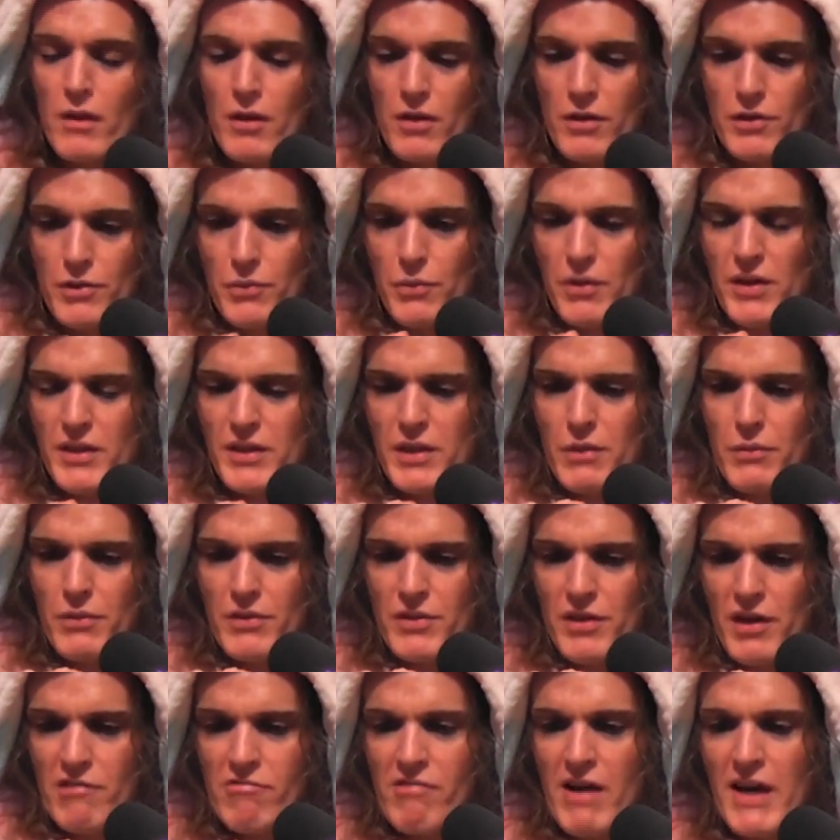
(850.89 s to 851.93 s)
So what I did was,
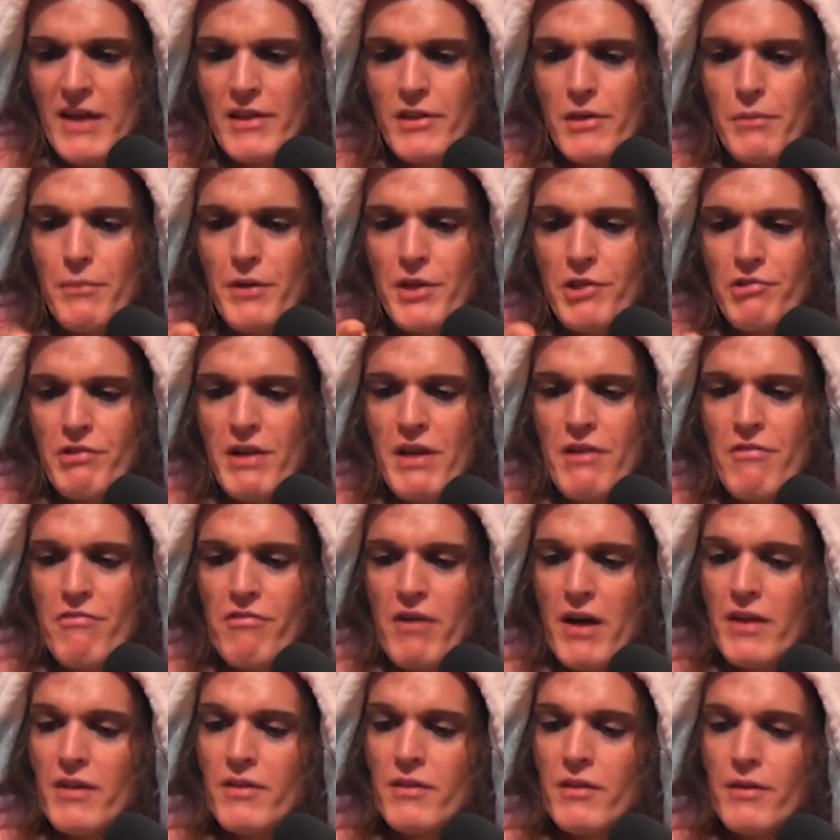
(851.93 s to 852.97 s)
I ran to my tree
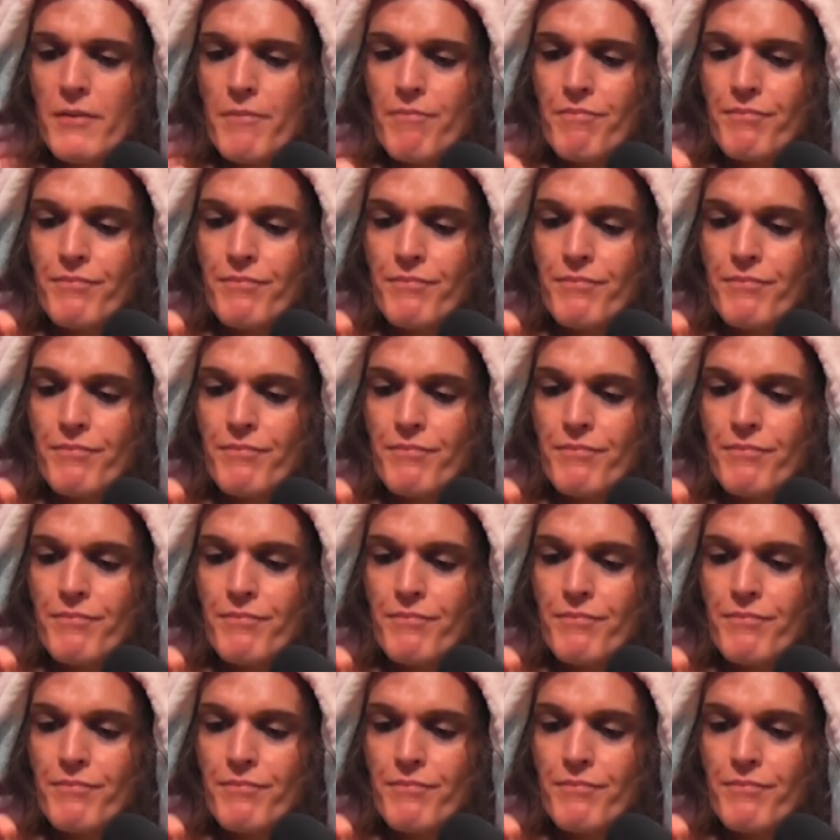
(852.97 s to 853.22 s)
friend.